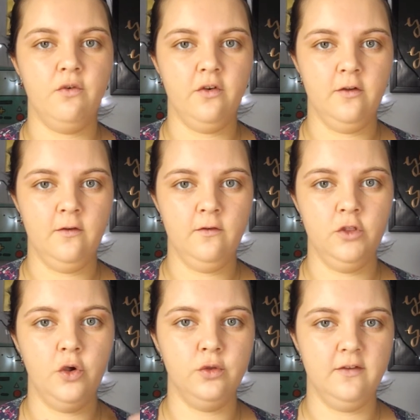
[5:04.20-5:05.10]
for
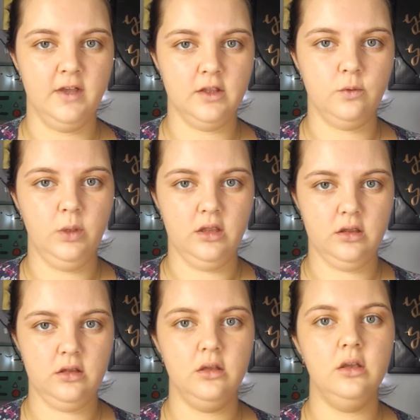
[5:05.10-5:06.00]
those of us with
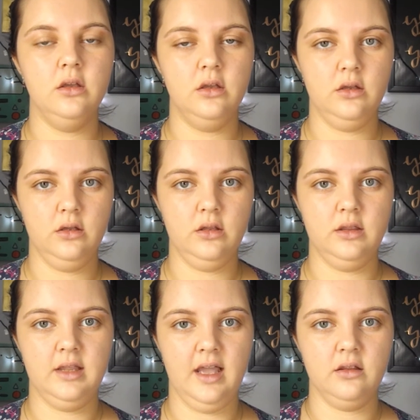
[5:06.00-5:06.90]

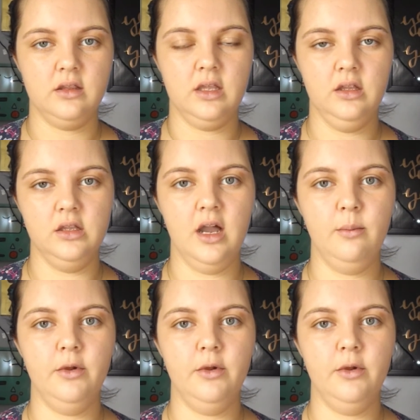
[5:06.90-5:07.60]
that skin type.